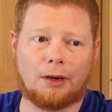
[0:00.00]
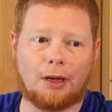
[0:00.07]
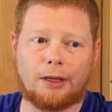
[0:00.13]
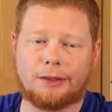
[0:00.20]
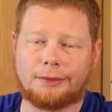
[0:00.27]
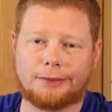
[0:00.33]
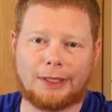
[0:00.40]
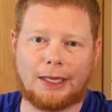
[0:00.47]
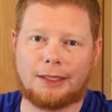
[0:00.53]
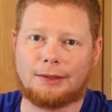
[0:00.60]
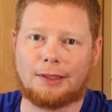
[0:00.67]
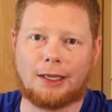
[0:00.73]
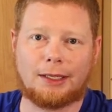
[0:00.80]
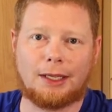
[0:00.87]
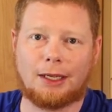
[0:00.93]

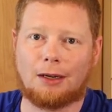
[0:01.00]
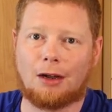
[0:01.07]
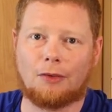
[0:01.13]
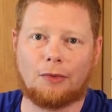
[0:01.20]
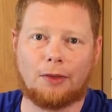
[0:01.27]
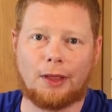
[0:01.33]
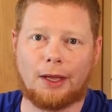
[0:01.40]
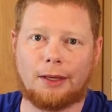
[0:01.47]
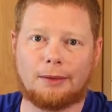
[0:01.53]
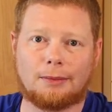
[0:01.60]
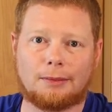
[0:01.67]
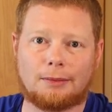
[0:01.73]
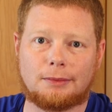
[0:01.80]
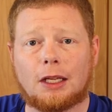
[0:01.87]
I can't offer that.